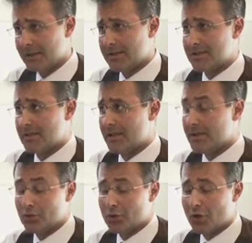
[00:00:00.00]
that is a
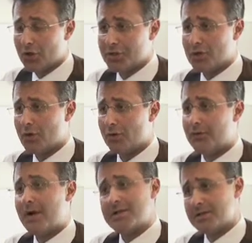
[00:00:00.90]
new technology
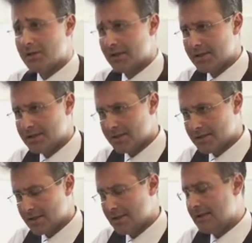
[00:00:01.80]
called fractional
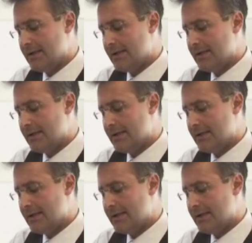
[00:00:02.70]
lasers.